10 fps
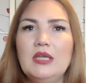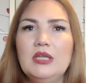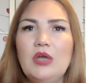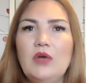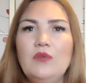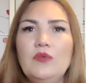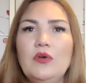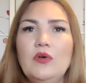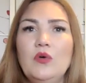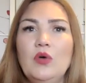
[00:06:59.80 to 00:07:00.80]
You know,
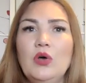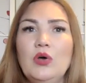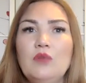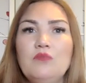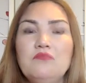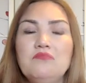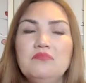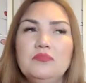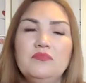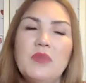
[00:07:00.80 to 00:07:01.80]
um,
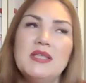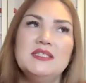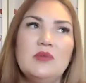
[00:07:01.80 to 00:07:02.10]
when